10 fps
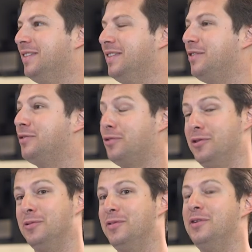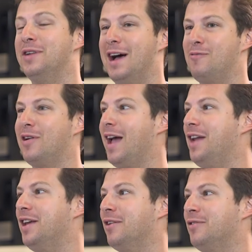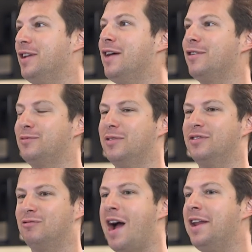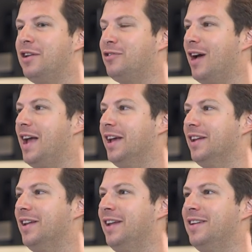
That's true. They did not wear headgear. Daenerys was riding a dragon and them.